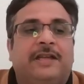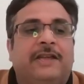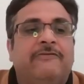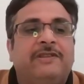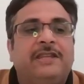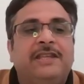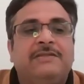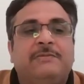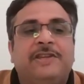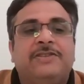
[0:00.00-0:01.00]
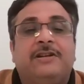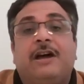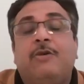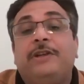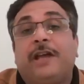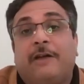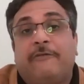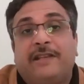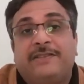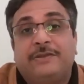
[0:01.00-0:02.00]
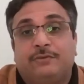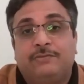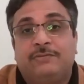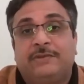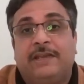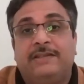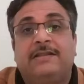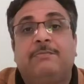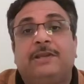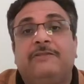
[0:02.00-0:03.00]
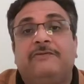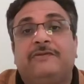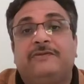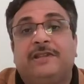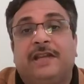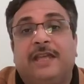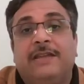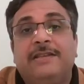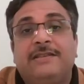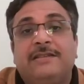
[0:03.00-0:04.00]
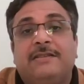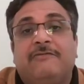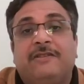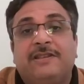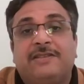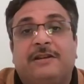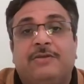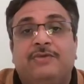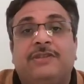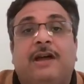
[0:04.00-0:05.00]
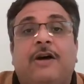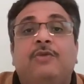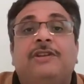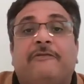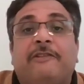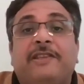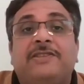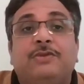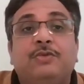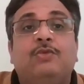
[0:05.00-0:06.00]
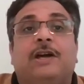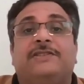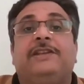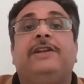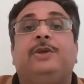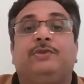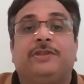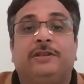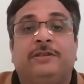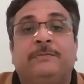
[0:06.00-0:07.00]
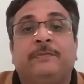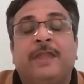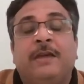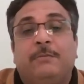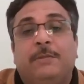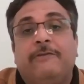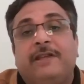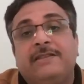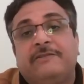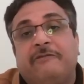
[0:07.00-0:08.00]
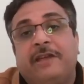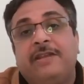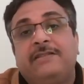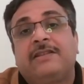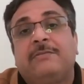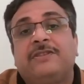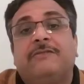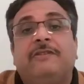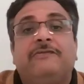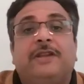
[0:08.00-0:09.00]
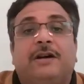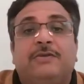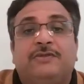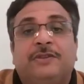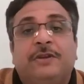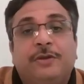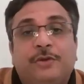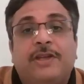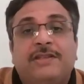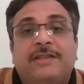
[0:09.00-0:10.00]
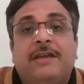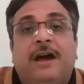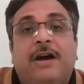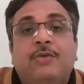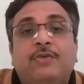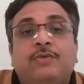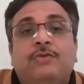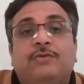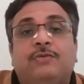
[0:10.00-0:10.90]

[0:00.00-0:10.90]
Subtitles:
Everything is measured how it affects you. Example, if the Aries in the first house, how it affects you as an individually. But whereas if Aries comes in the fifth house, you can say how